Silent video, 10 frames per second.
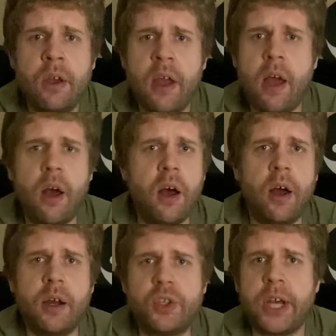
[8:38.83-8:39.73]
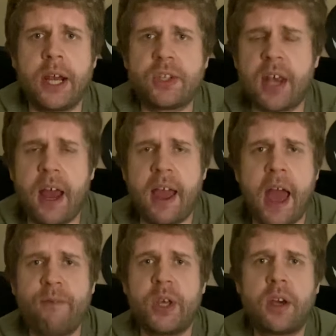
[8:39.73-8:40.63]

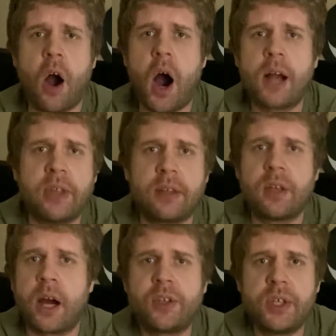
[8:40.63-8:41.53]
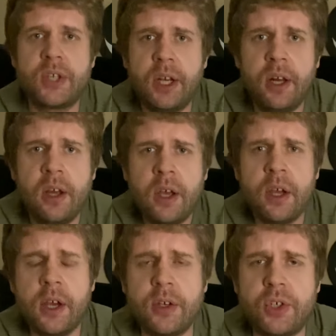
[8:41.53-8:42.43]
Every cock that touches it
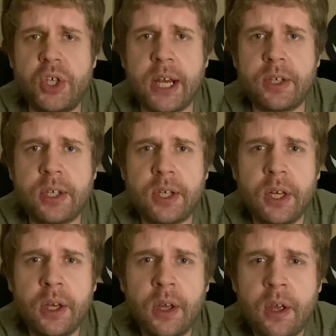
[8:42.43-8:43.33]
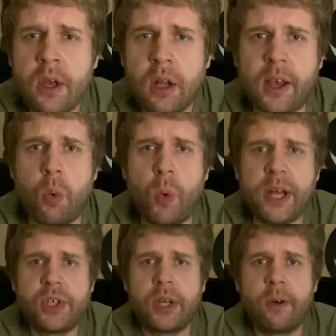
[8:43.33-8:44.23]
is jinxed, like a
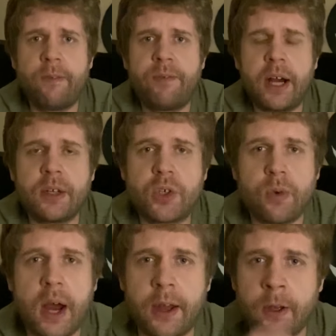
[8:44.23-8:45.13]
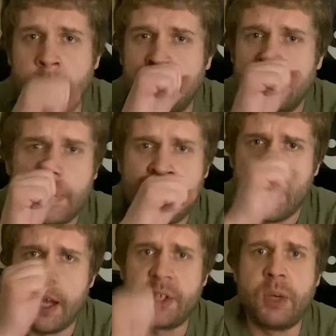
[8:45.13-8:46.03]
witch in her fucking shredding.
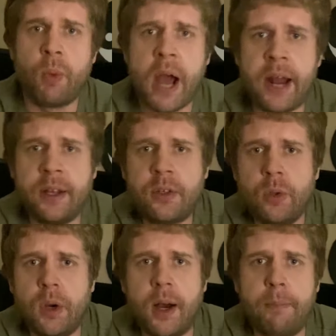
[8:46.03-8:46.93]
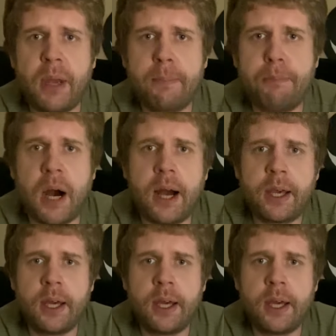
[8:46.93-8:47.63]
And she ran into a big buck,